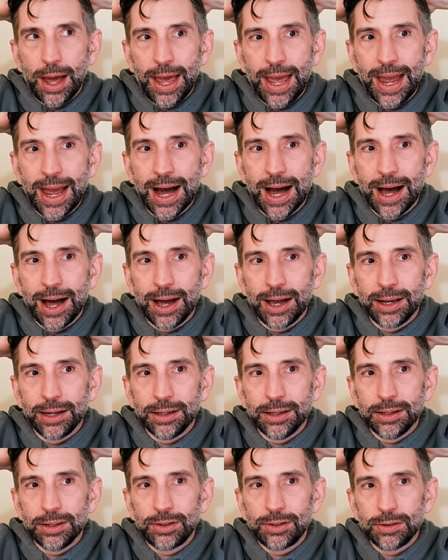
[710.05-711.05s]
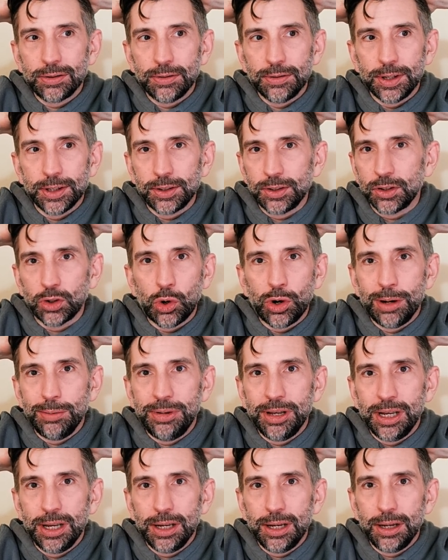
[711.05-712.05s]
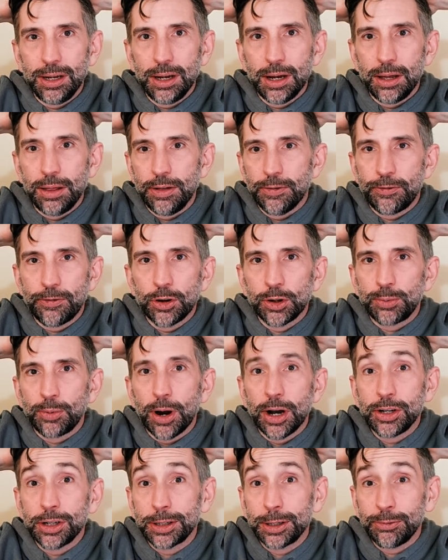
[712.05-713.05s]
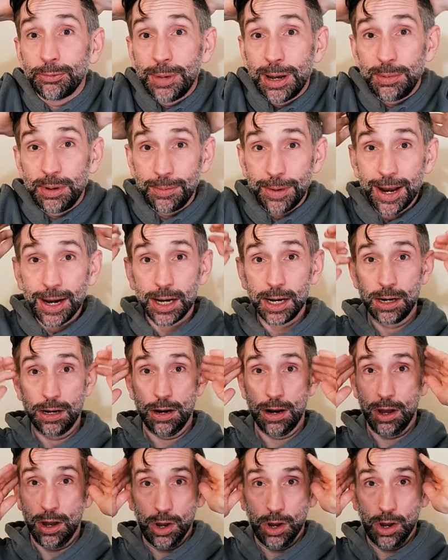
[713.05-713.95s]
And this is going to be the first project of maybe many